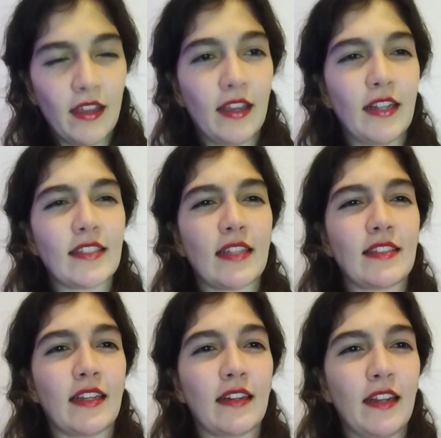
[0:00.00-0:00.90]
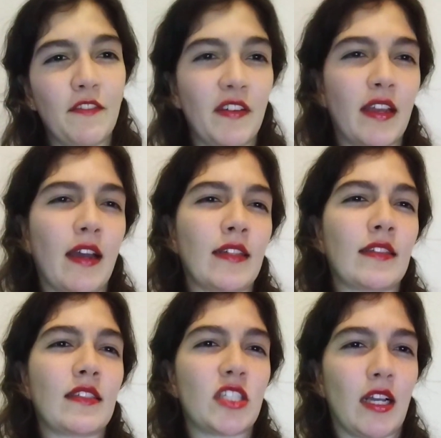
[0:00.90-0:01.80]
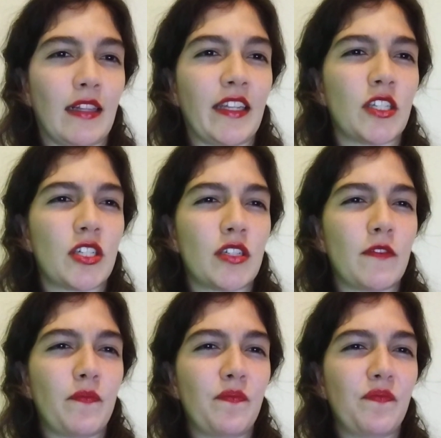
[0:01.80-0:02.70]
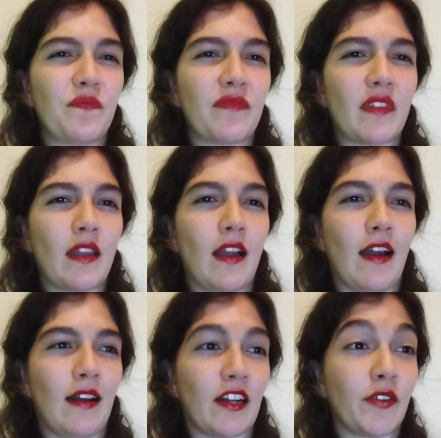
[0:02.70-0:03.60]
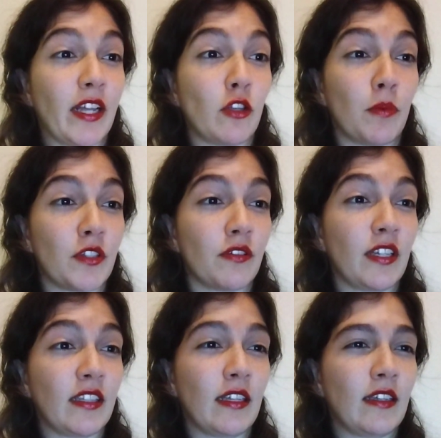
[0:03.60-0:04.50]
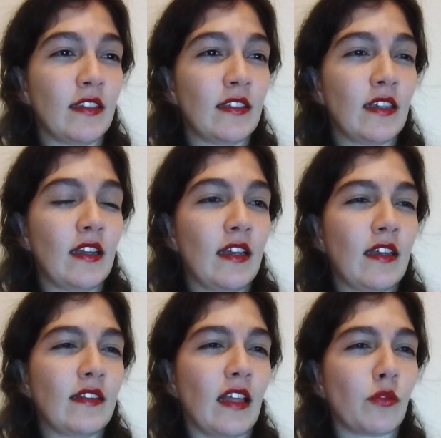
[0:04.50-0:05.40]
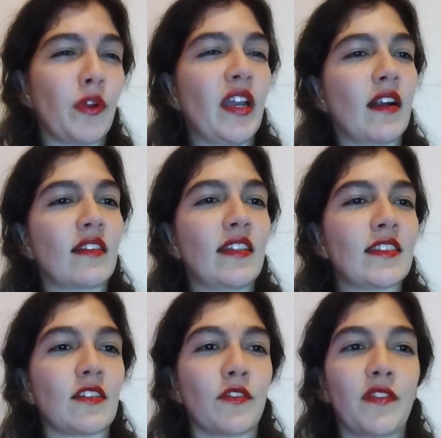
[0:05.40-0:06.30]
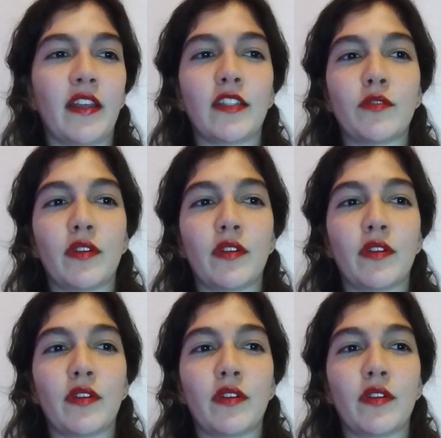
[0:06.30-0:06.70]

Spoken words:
It is a significant challenge and a great opportunity that we artists of the